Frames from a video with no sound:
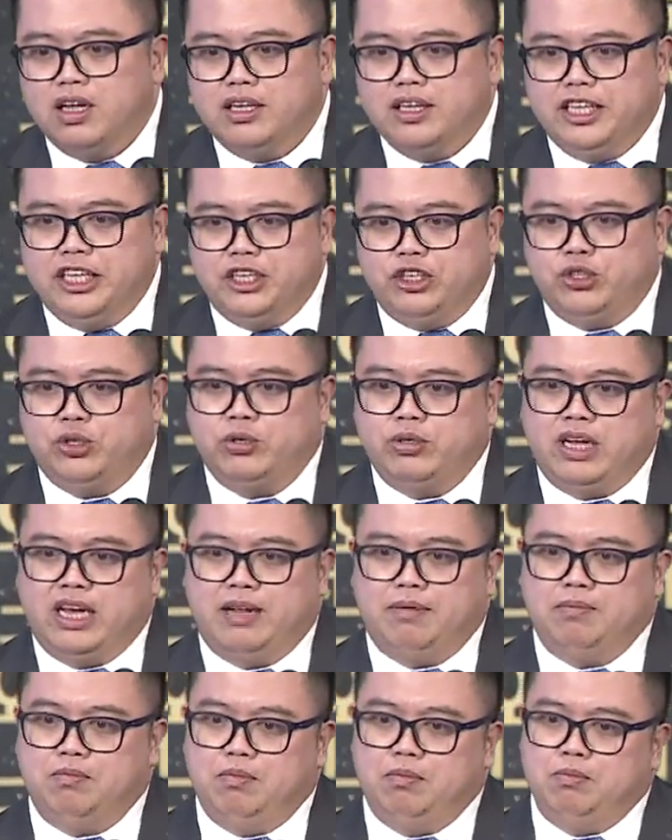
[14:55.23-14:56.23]
issue
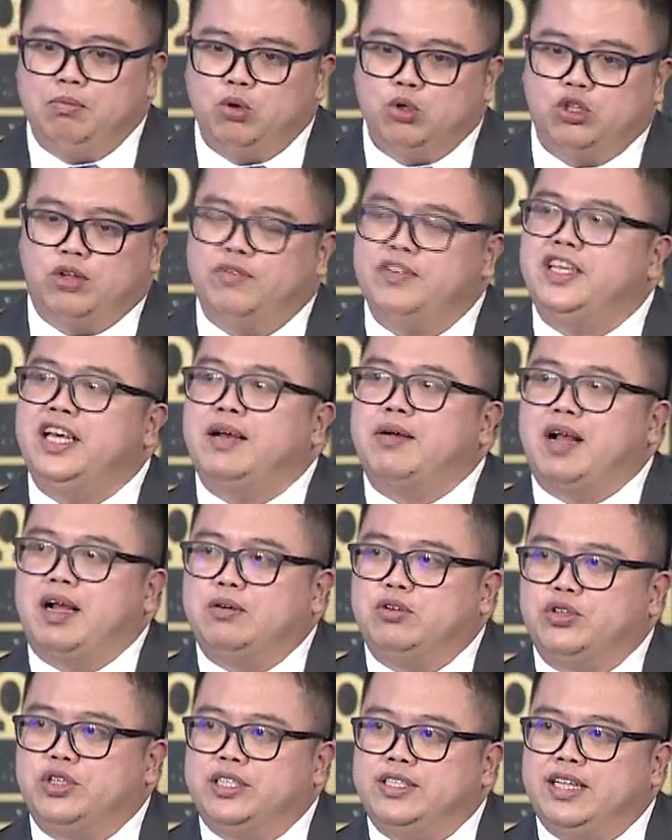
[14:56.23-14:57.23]
that most of EM
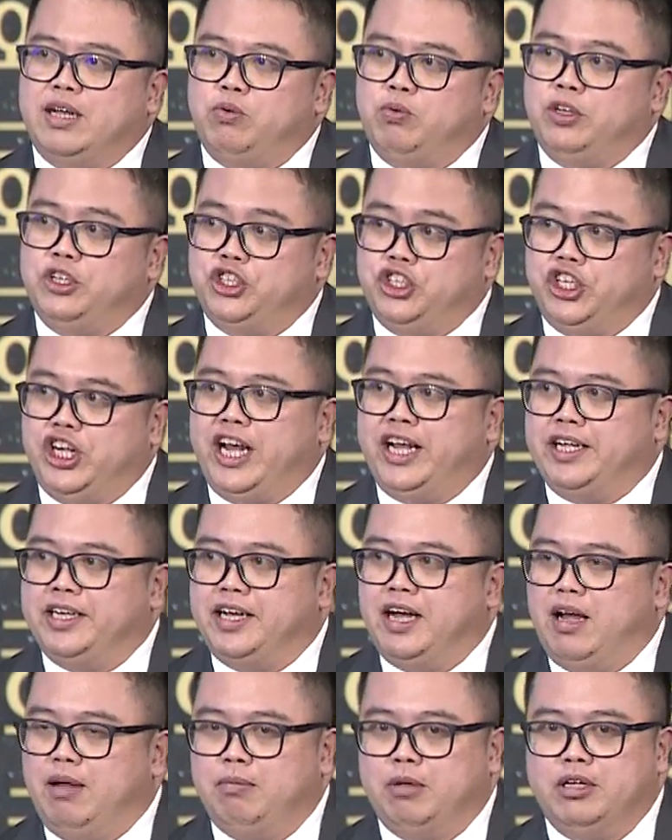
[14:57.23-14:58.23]
countries that we share in
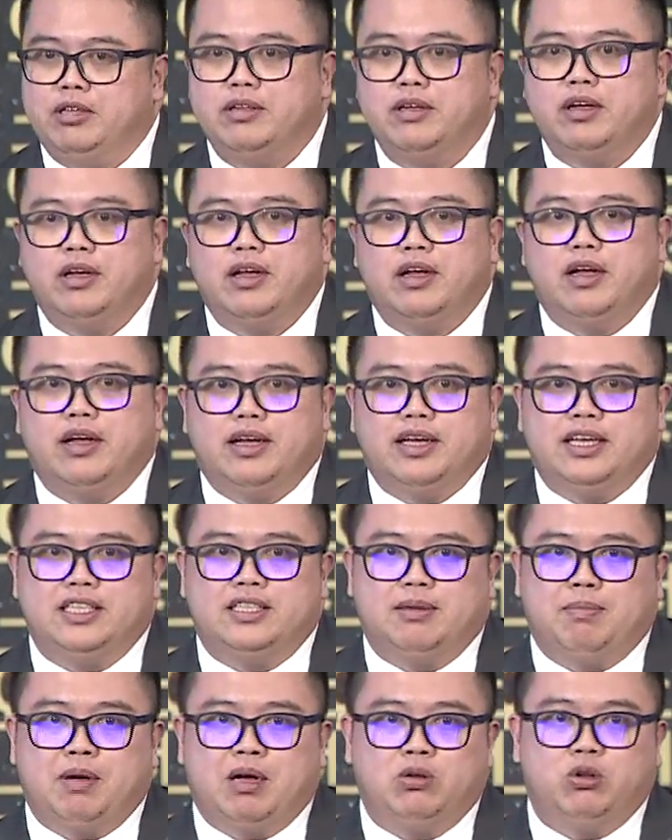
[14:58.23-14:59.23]
common is
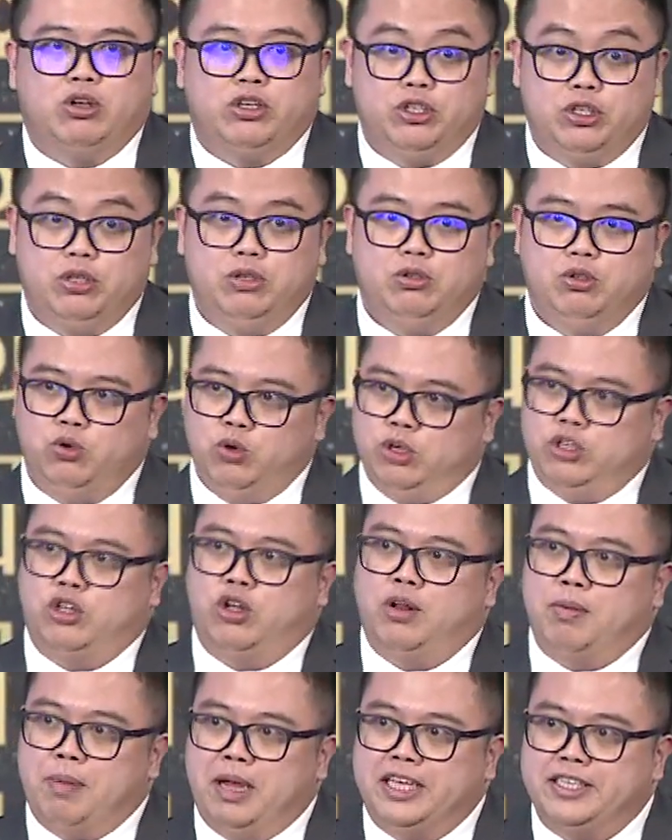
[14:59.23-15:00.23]
about the US
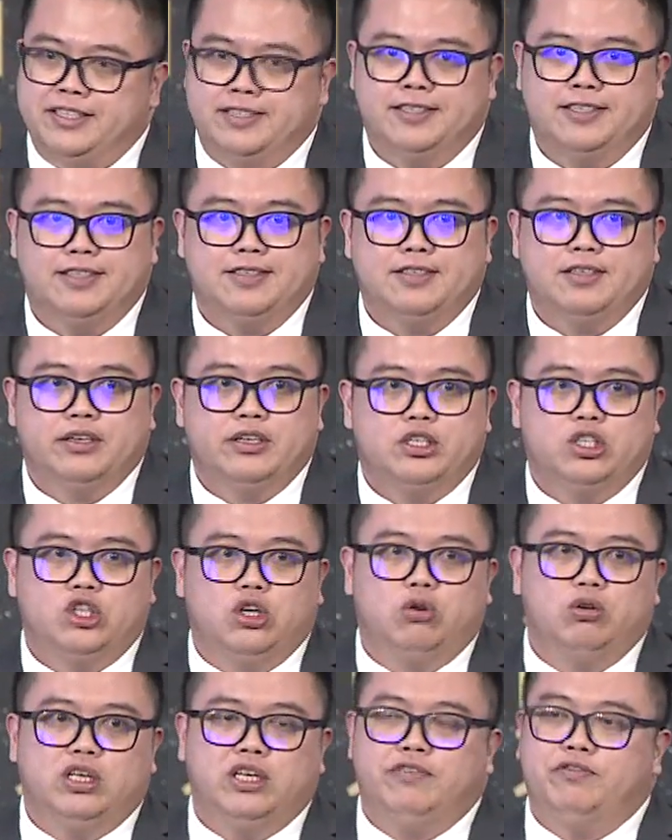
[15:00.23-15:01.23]
dollar basis.
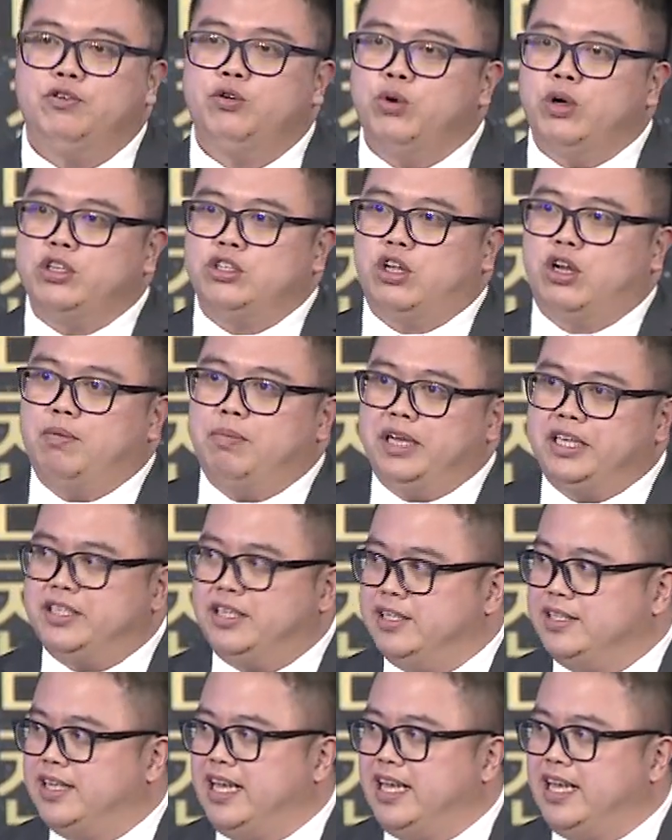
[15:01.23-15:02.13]
So if US dollar basis